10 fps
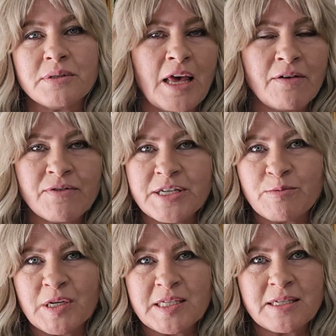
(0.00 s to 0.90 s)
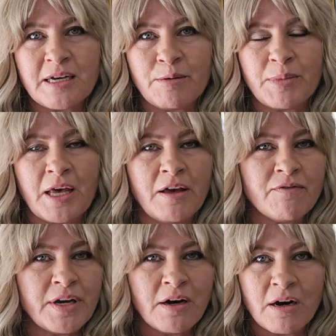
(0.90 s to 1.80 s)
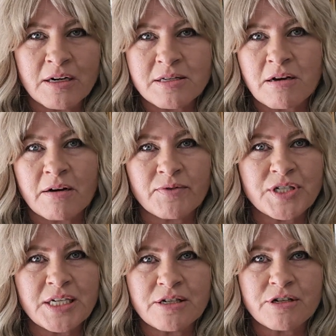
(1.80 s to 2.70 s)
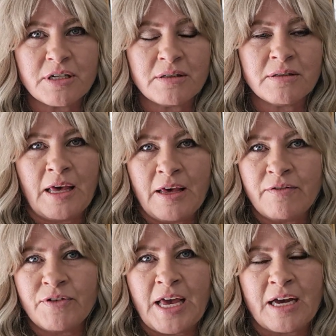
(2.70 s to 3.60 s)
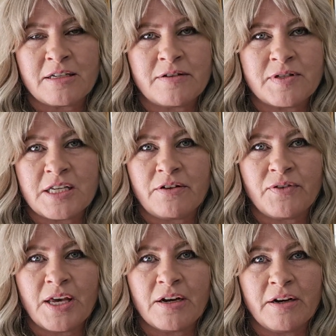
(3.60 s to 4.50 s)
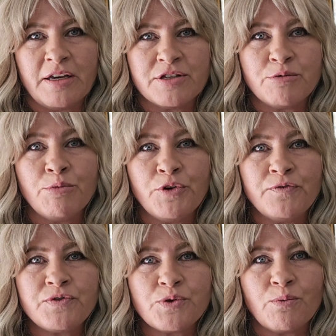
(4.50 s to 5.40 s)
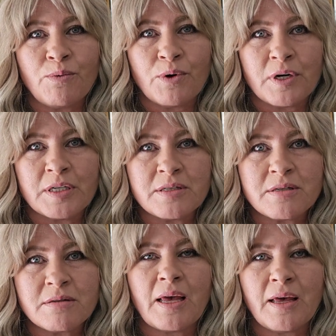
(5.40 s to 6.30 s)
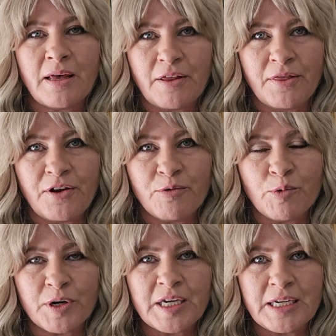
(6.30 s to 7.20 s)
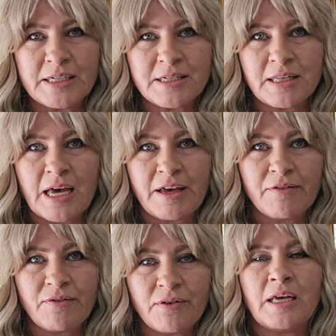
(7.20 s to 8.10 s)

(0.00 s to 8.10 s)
Every small step, every honest conversation, every act of self-care is a move towards a healthier, more connected life.